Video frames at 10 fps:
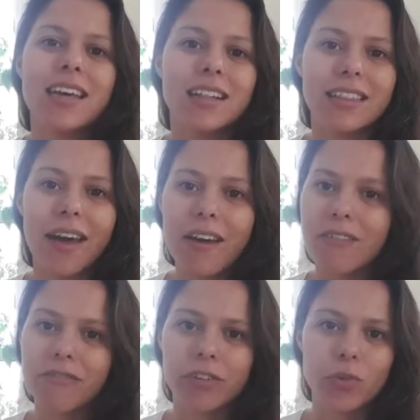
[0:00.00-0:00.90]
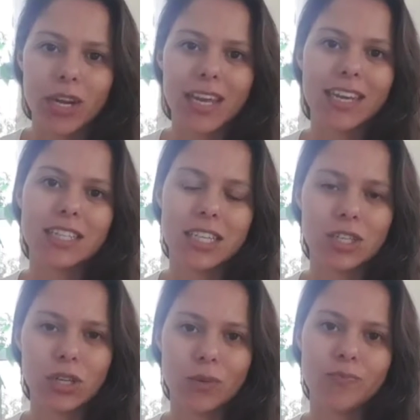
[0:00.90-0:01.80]
love for what I get to
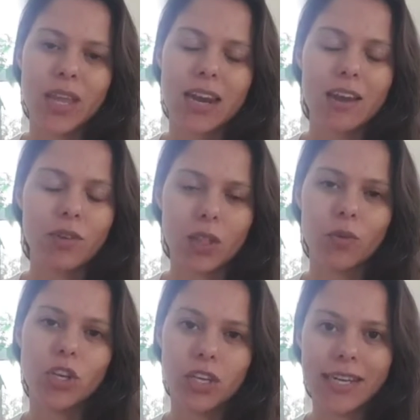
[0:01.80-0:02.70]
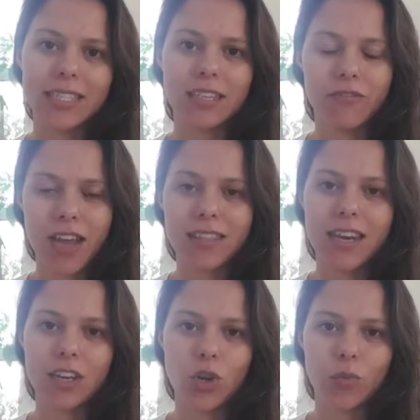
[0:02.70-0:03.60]
do. And I really want you guys to find that
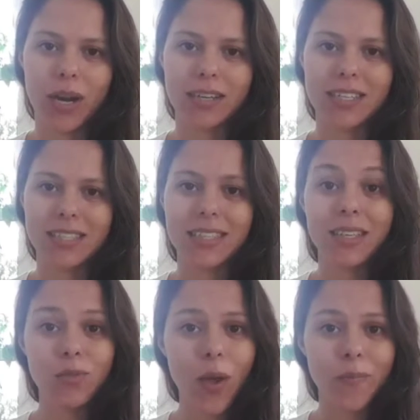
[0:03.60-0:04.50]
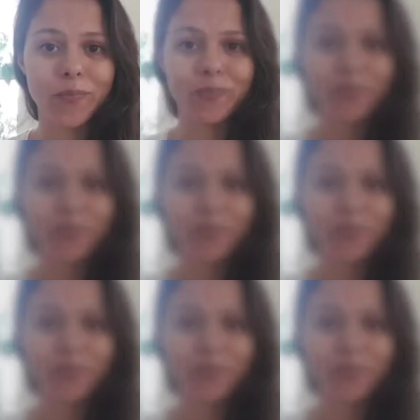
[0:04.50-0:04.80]
in your practice as well.